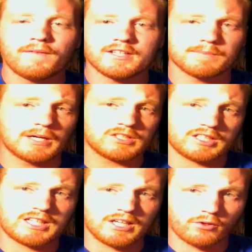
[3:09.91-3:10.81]
He's about to
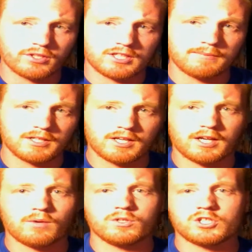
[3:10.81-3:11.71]
kill the Demon
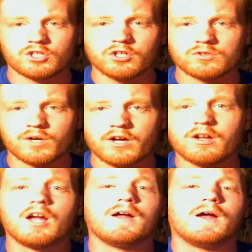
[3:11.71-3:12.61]
King when she turns around,